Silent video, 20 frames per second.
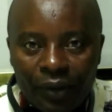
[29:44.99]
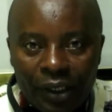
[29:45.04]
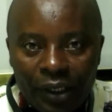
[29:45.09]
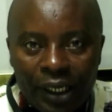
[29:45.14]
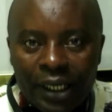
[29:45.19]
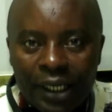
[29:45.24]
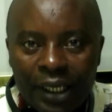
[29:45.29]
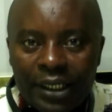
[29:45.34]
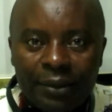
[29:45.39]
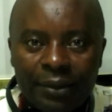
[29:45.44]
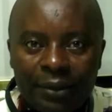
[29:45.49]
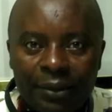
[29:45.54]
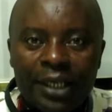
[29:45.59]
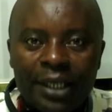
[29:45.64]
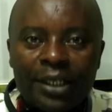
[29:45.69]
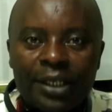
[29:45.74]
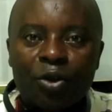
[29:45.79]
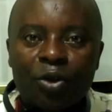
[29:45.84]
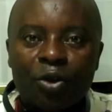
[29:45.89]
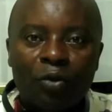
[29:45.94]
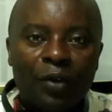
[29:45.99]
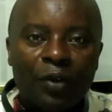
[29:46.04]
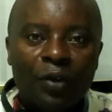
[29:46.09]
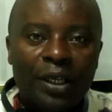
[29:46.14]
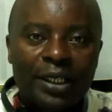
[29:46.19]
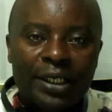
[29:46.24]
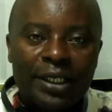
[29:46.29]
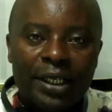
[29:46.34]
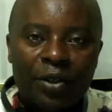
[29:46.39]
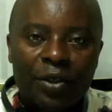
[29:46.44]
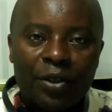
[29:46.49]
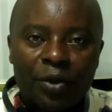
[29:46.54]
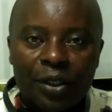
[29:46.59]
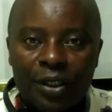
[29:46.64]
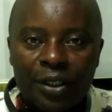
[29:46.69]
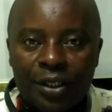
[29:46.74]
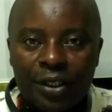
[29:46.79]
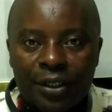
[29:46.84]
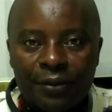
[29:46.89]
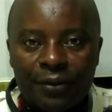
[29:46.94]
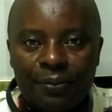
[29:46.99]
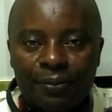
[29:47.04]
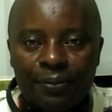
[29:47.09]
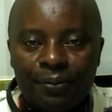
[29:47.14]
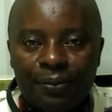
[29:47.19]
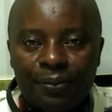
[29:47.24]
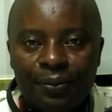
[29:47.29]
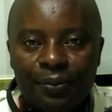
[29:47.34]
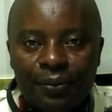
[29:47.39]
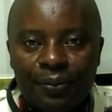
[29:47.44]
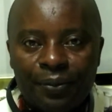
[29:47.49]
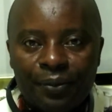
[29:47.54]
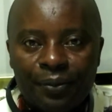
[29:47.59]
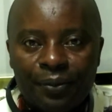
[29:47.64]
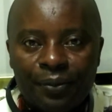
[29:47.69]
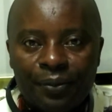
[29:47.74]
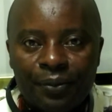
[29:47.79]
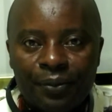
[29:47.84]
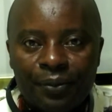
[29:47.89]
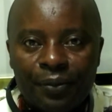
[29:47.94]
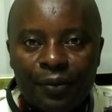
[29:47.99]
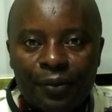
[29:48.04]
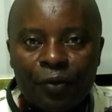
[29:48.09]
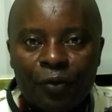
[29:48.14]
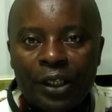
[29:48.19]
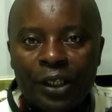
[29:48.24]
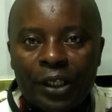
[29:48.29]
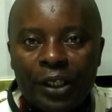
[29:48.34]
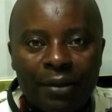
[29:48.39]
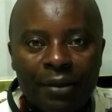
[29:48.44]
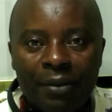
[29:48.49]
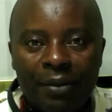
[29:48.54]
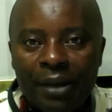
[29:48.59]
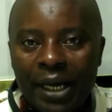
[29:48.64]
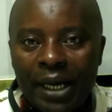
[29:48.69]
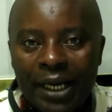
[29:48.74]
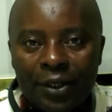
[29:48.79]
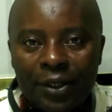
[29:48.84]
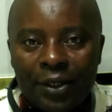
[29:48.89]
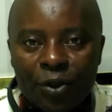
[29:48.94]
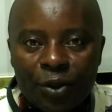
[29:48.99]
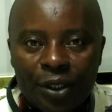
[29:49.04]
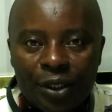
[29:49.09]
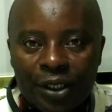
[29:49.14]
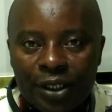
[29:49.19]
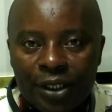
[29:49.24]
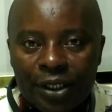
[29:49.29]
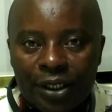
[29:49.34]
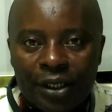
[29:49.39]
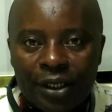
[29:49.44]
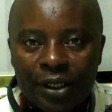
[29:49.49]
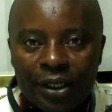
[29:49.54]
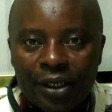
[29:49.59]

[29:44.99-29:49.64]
like stabilization of exchange rates for their member countries.